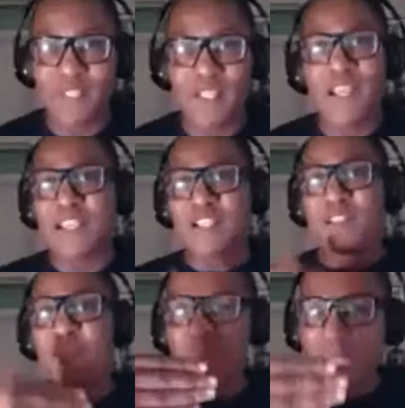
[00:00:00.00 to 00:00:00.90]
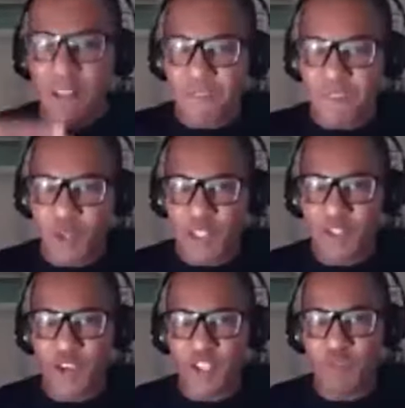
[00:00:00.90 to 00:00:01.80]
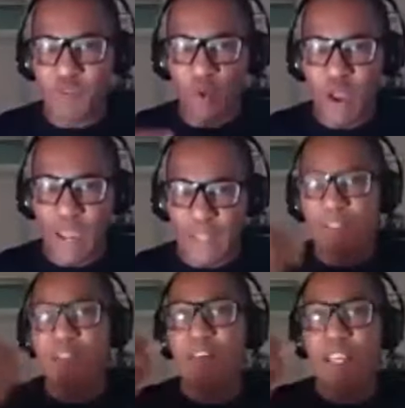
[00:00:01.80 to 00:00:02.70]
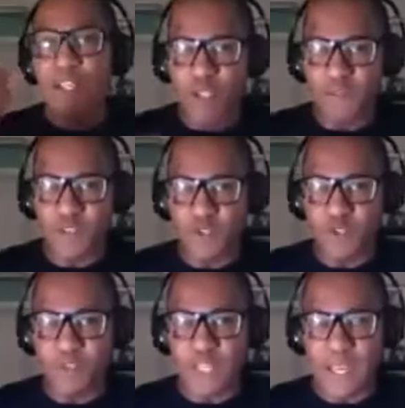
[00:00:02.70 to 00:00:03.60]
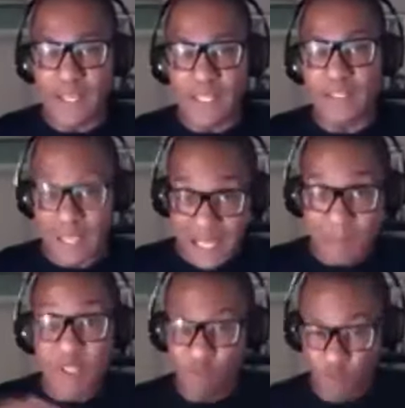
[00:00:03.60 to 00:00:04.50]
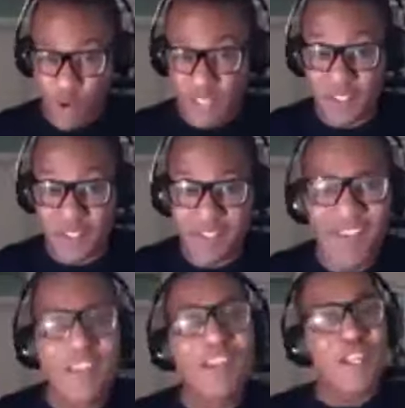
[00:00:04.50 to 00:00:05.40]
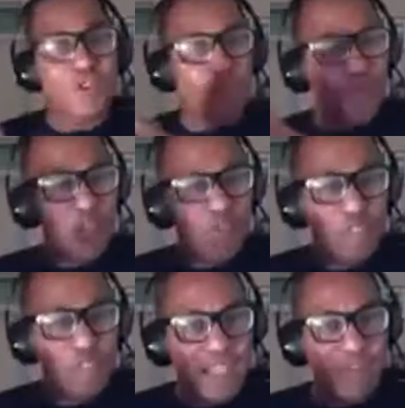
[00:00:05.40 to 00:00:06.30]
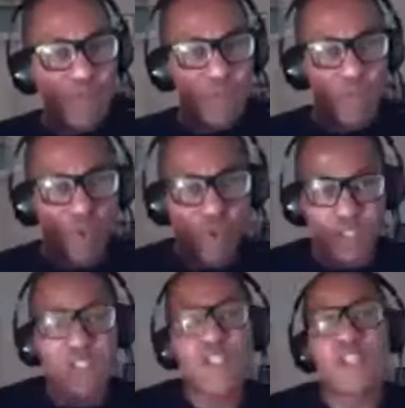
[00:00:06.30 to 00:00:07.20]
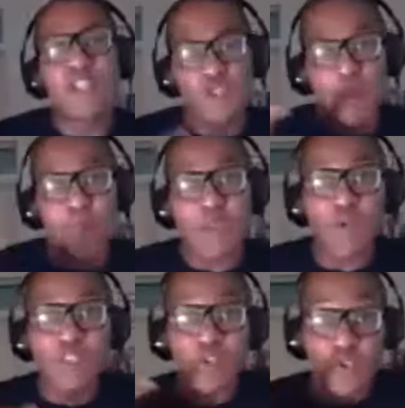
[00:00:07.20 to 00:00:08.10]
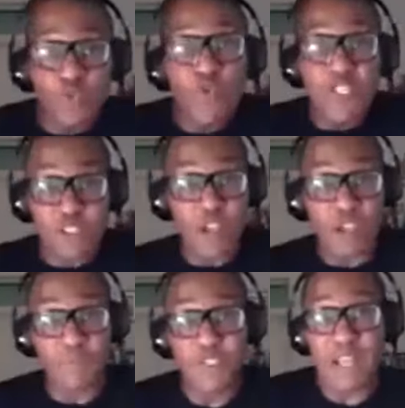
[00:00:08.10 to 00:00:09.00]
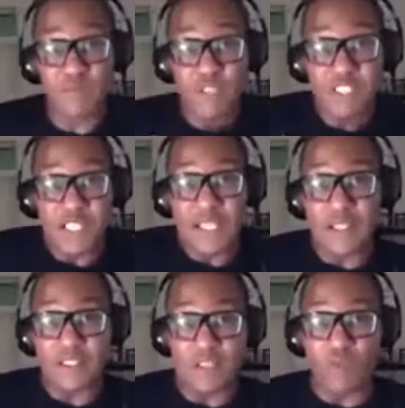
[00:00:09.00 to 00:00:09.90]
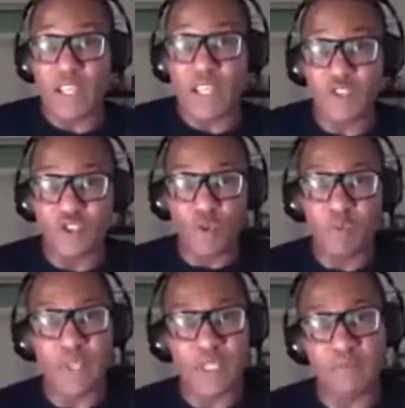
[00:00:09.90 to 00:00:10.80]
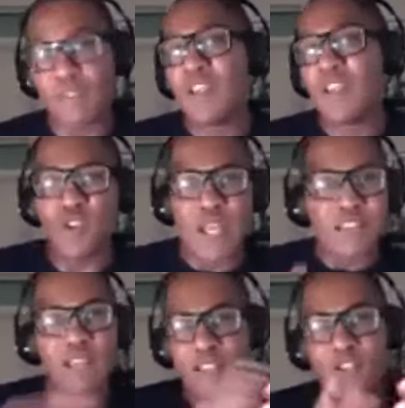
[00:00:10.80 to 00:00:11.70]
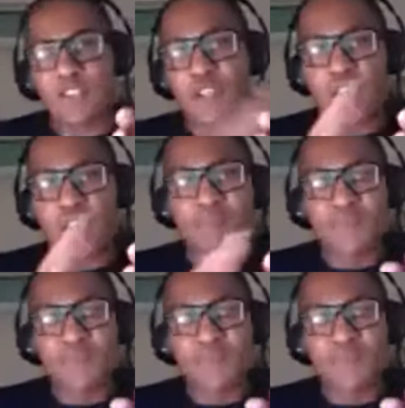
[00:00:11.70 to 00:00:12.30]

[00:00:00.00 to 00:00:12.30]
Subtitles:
There's an amount of physical exertion required in order for you to obtain an element of risk, in order for you to retain that reward. So you build good reserves and resilience in relation to dopamine. You're less likely to succumb